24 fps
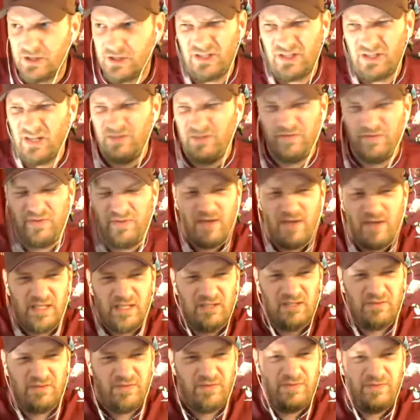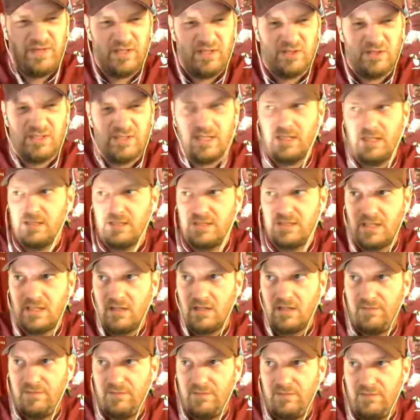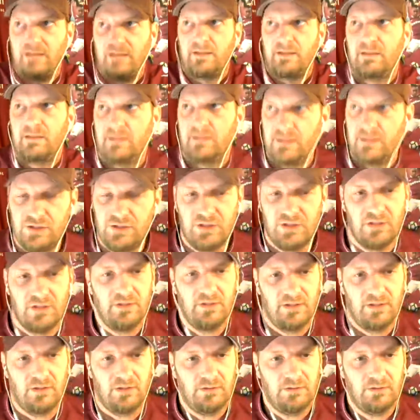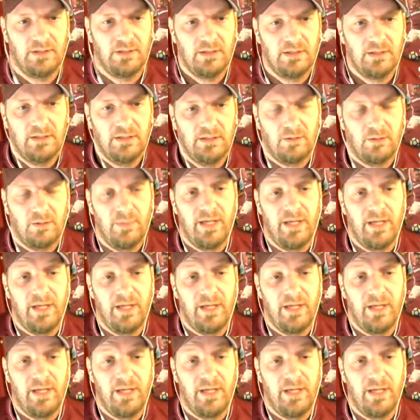if everything feels like it's going to fit, that this year they'll make an